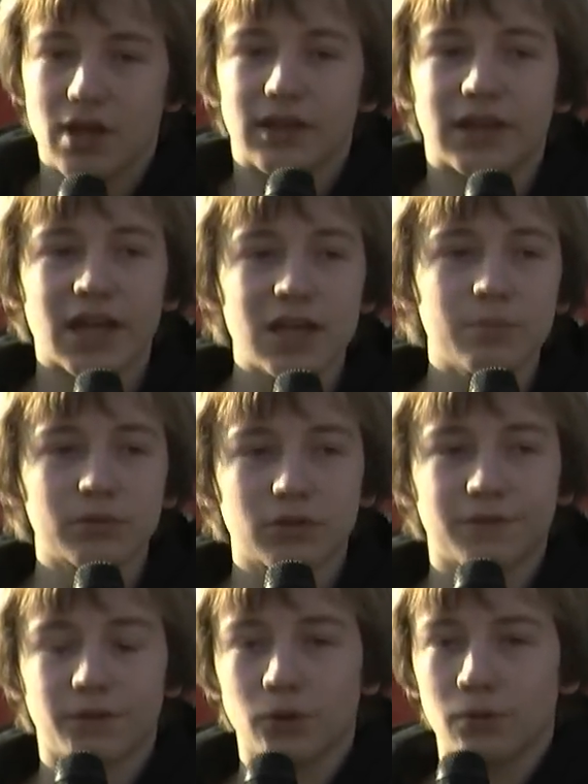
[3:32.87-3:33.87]
Libel
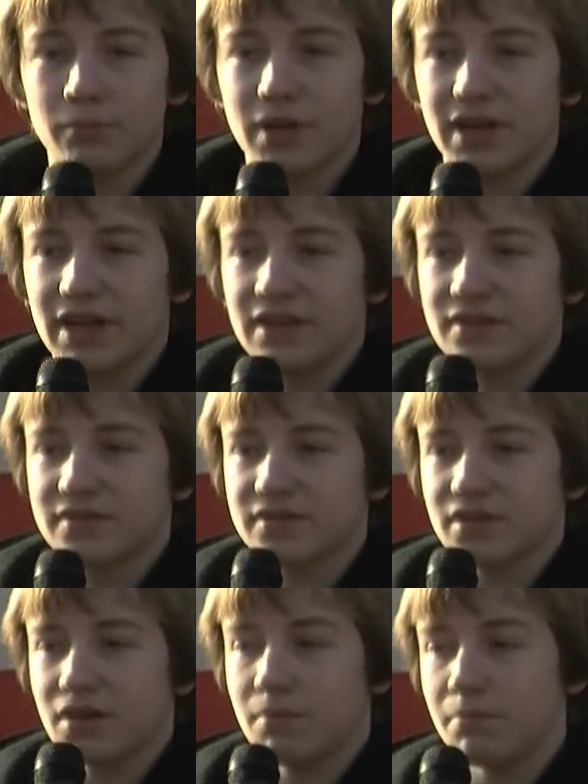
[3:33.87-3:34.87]
reform
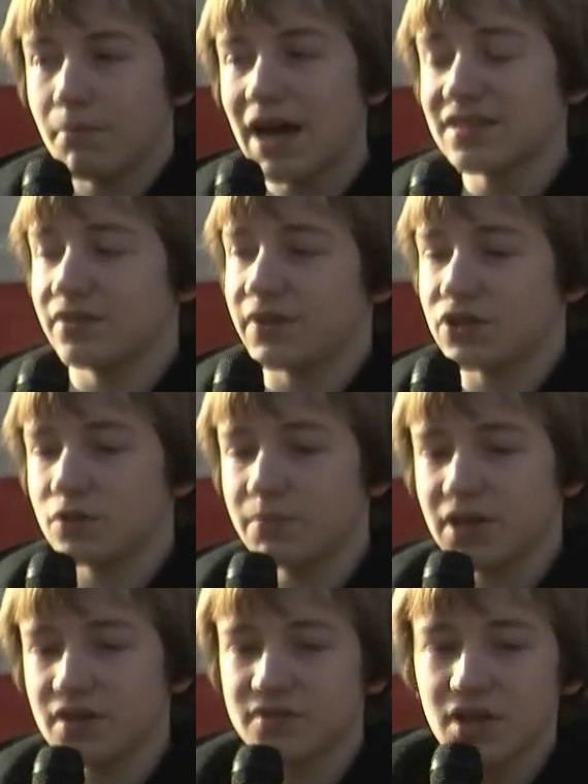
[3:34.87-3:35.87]
is a massive issue
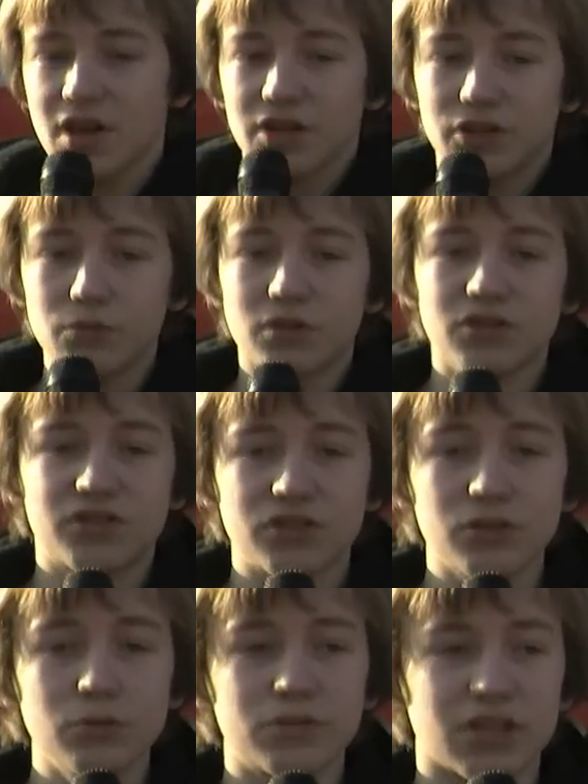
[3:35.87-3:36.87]
because you can
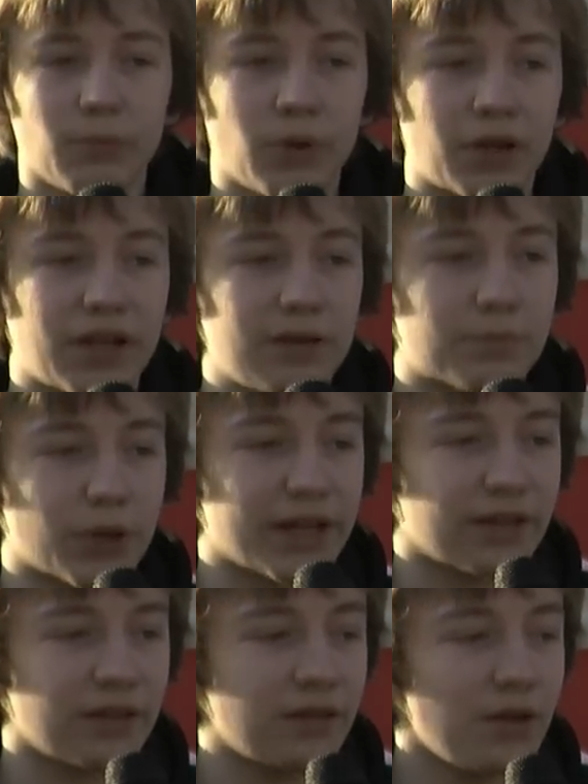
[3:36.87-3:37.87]
sue someone in
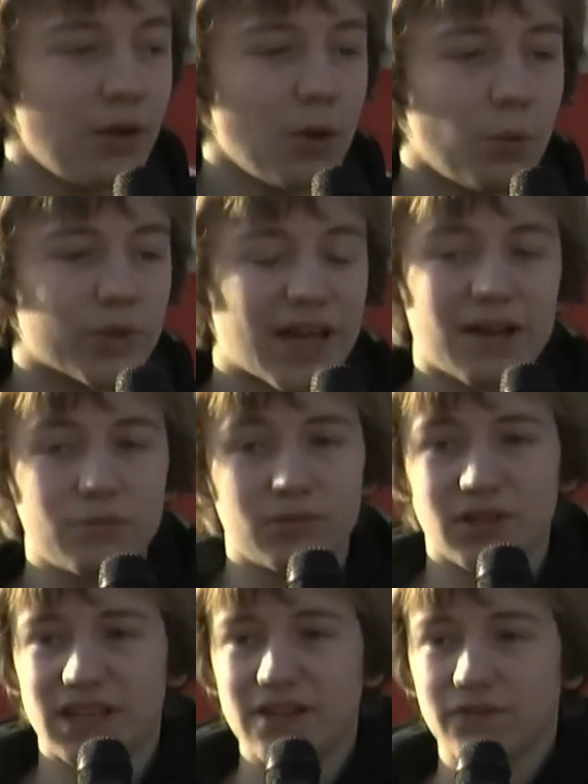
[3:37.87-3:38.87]
Britain without
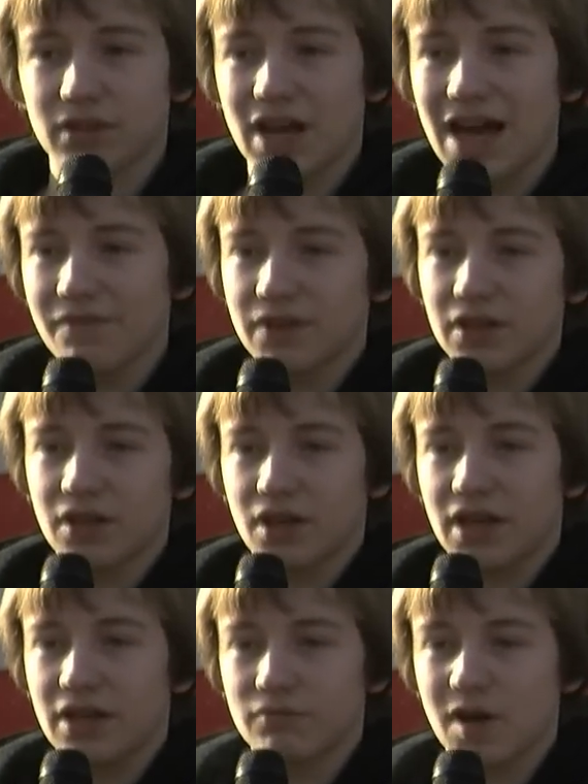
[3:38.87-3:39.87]
even having
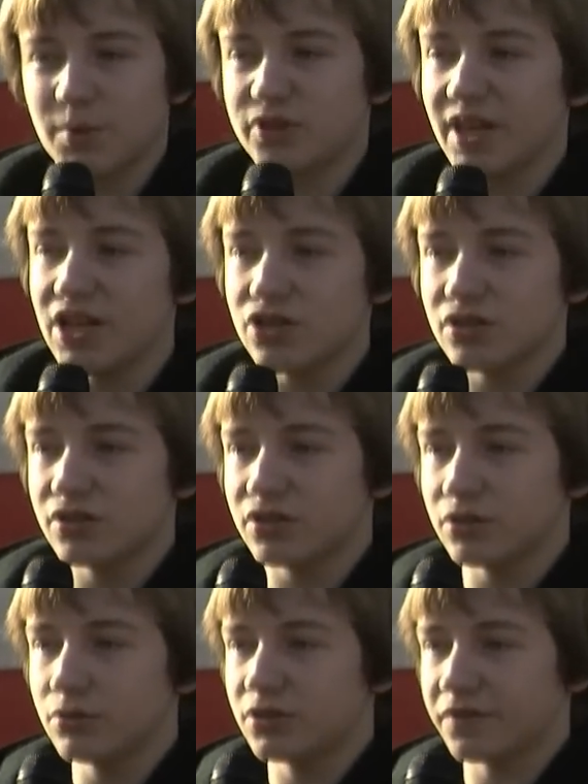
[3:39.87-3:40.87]
a reputation
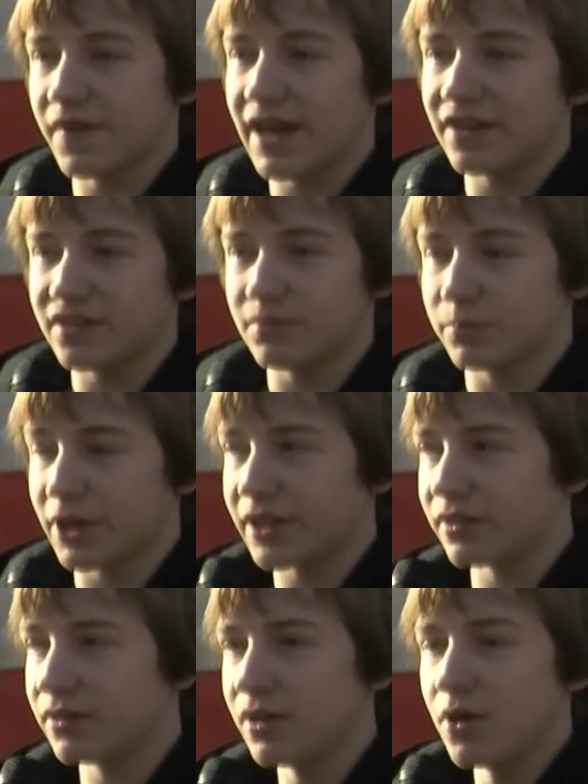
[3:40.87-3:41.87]
to defend in
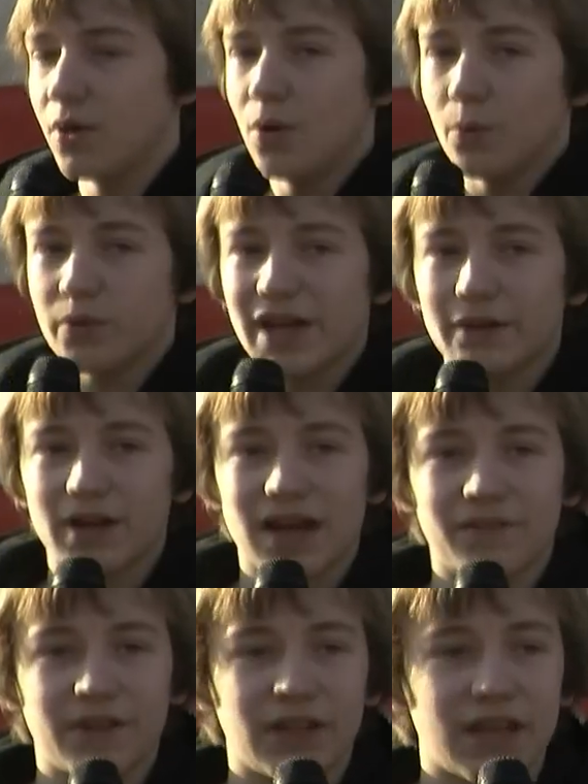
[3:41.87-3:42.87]
Britain, without
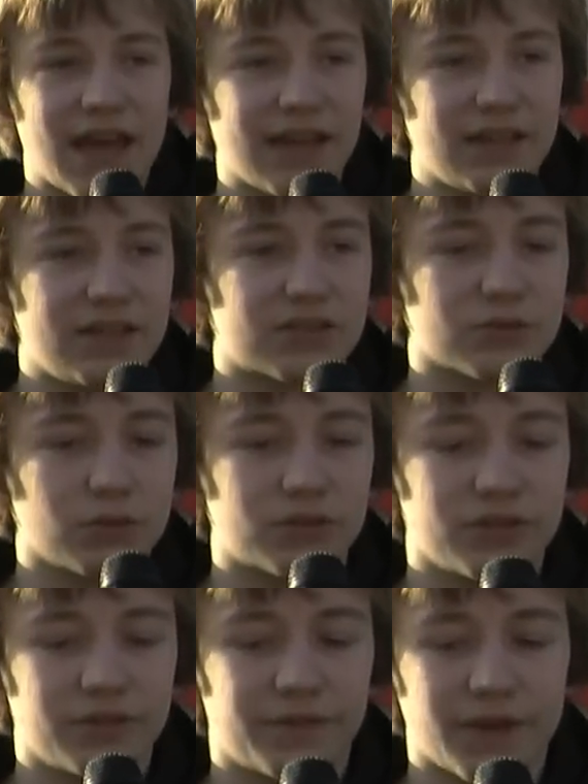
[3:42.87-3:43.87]
having any
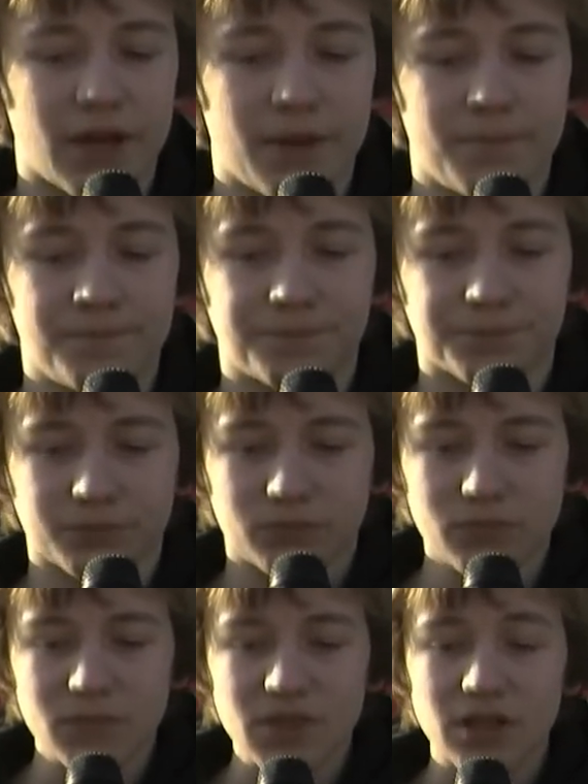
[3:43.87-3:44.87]
sort of,
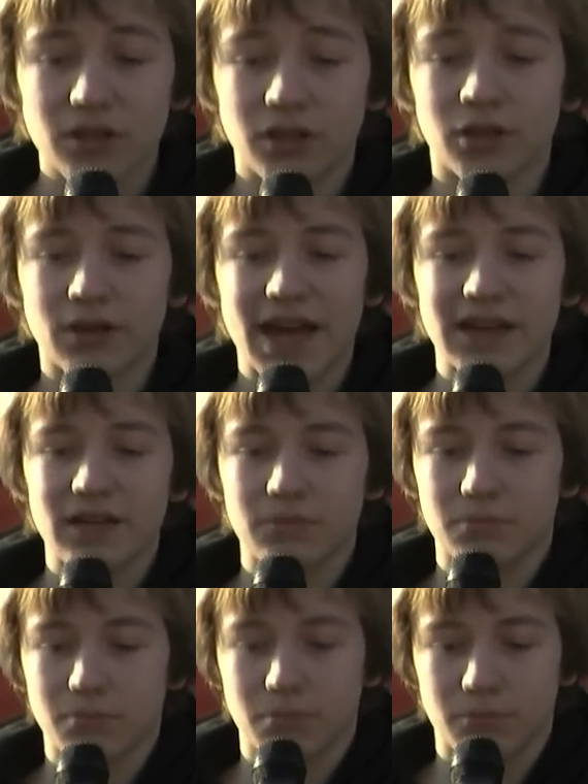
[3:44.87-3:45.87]
any
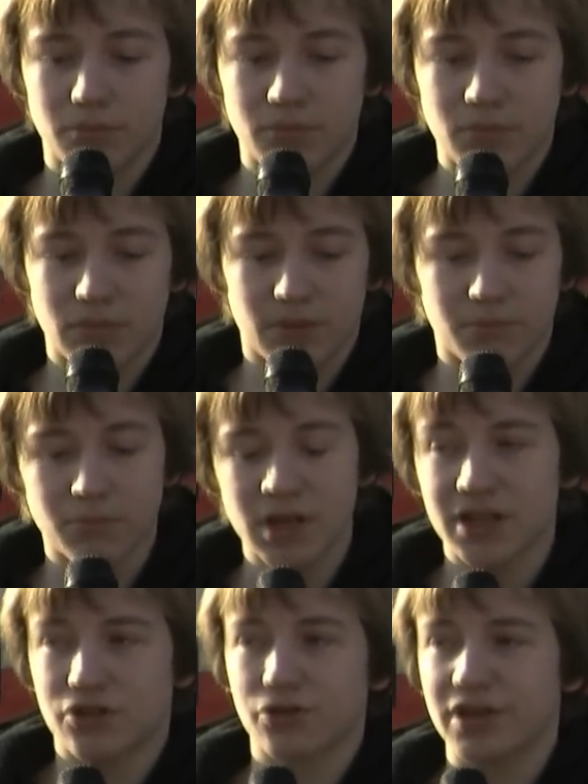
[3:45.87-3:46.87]

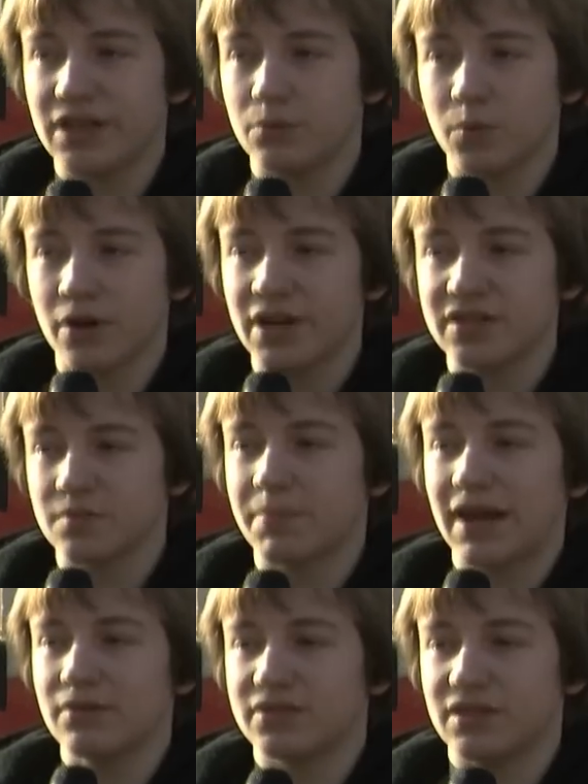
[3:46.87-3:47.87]
monetary worries
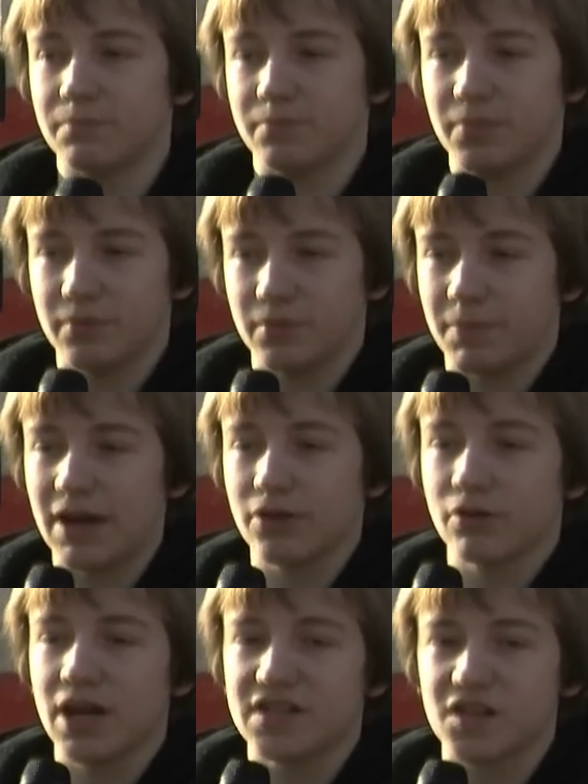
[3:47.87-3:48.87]
about
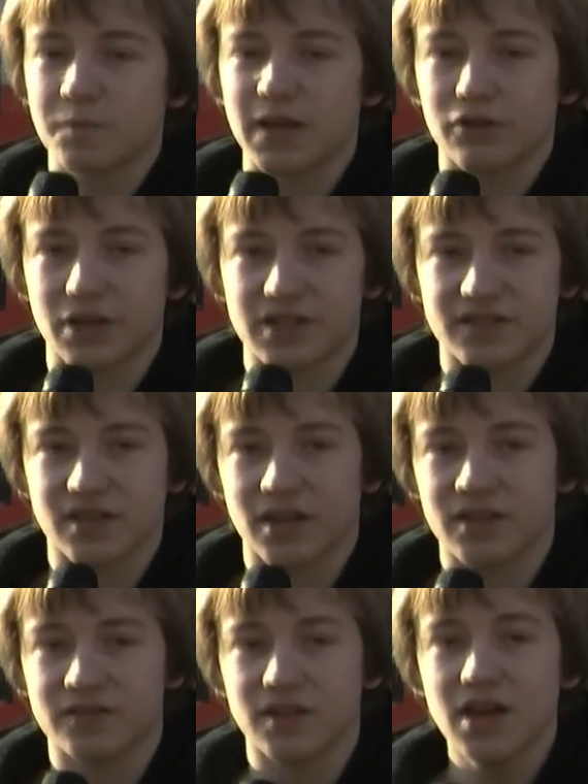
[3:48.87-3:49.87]
your ideas being
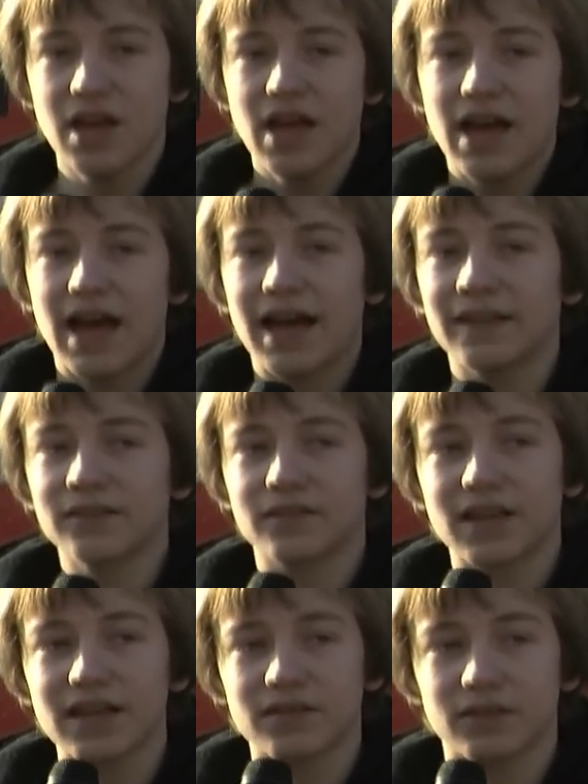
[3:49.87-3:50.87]
criticised. And
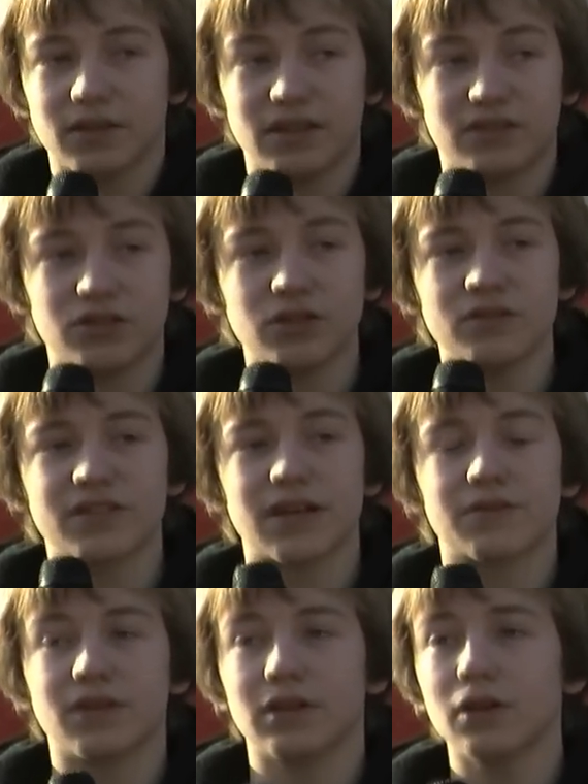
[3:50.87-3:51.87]
that it turns
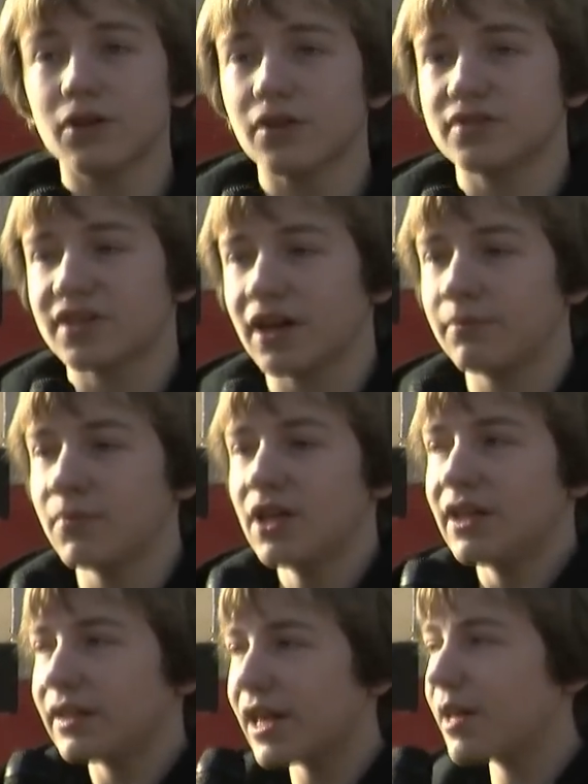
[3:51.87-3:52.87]
out that a lot of the time,
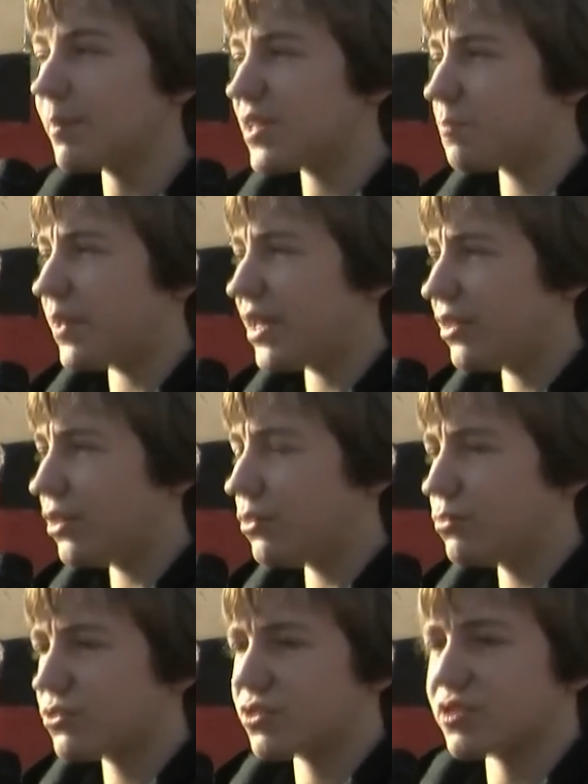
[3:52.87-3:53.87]
libel is being
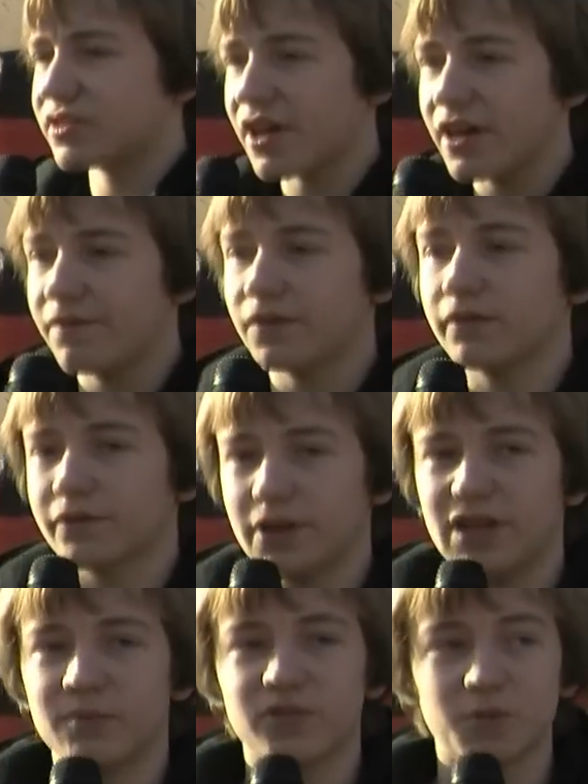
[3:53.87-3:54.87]
used to stifle
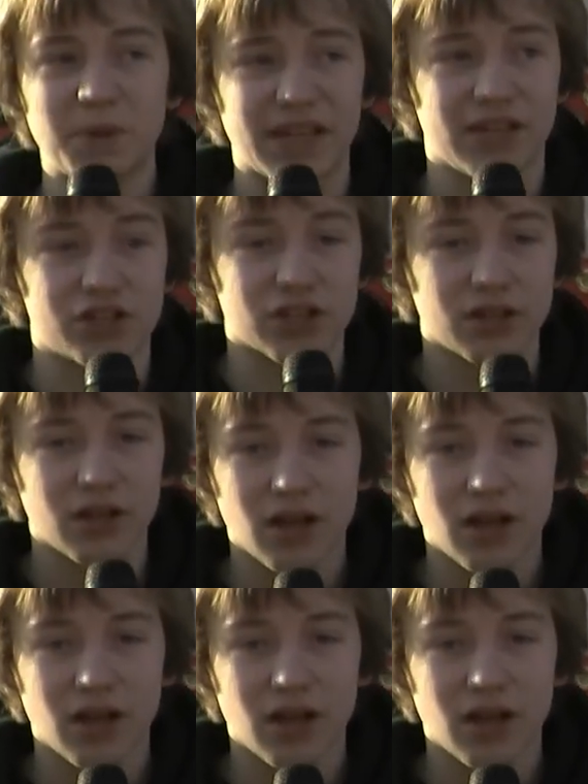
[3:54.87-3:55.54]
freedom of speech.